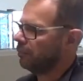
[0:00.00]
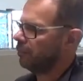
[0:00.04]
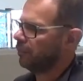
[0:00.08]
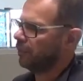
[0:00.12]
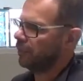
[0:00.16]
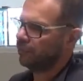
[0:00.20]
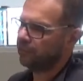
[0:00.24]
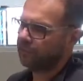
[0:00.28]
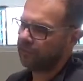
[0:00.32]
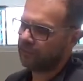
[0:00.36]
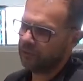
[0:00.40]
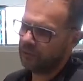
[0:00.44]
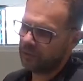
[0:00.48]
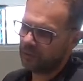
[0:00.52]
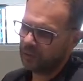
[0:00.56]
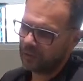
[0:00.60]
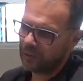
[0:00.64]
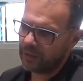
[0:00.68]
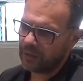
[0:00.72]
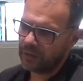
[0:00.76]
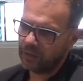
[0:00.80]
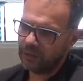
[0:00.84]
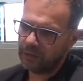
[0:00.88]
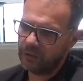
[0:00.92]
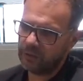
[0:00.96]
built from the
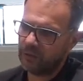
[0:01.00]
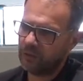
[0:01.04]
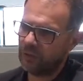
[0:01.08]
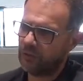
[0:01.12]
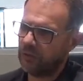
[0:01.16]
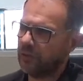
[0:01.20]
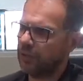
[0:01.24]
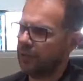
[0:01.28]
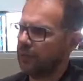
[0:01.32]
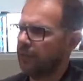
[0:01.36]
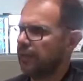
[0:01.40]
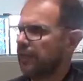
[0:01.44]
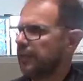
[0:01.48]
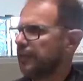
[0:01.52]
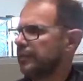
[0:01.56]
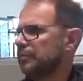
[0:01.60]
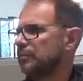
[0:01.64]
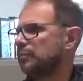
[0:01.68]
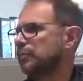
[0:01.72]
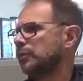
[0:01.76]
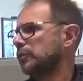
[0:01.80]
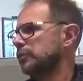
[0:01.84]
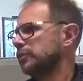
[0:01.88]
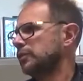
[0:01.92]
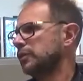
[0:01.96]
ground, or as
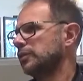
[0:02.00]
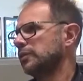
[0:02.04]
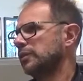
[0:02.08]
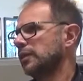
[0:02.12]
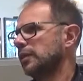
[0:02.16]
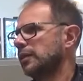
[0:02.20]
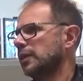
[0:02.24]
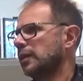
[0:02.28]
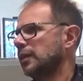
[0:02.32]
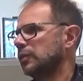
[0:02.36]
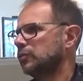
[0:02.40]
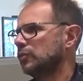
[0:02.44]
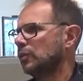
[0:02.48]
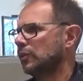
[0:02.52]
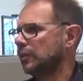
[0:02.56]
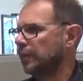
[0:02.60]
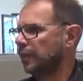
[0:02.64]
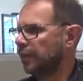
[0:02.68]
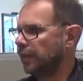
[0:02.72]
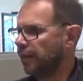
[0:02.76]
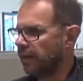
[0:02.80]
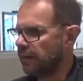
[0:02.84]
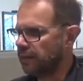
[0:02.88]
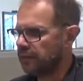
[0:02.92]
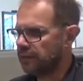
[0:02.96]
projects that are actually
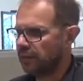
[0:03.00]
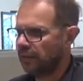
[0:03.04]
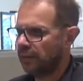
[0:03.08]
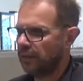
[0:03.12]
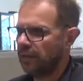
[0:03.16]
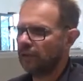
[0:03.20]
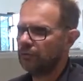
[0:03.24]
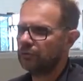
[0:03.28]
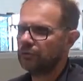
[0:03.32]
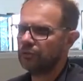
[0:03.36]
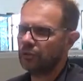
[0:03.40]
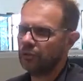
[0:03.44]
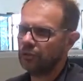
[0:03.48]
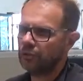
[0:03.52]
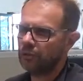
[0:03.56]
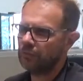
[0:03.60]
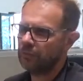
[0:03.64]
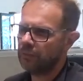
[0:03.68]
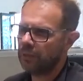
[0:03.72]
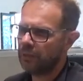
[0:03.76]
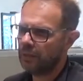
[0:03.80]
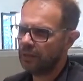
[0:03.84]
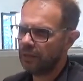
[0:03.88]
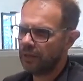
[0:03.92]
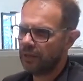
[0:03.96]
engaging in
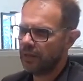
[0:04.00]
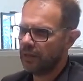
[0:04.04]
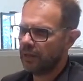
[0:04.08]
autonomy,